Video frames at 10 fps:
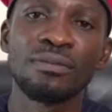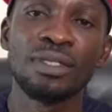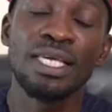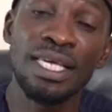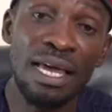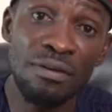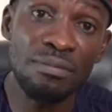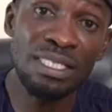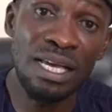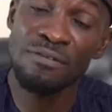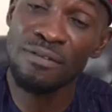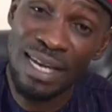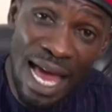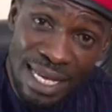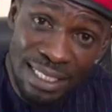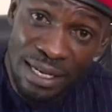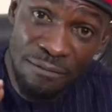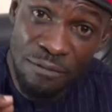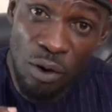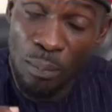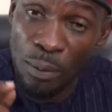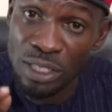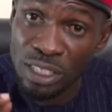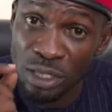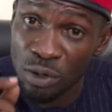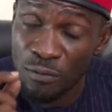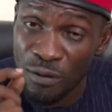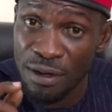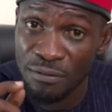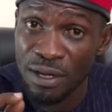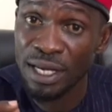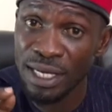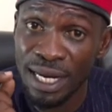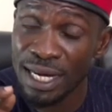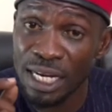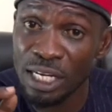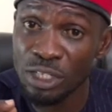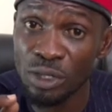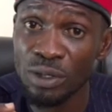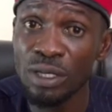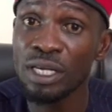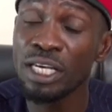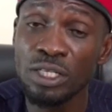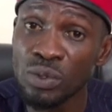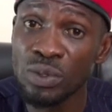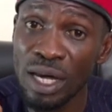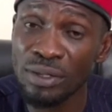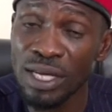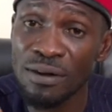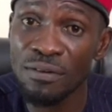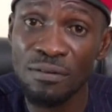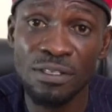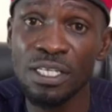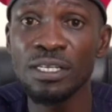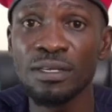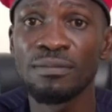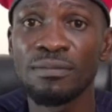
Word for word: He gave himself 94.05 in an election in 2015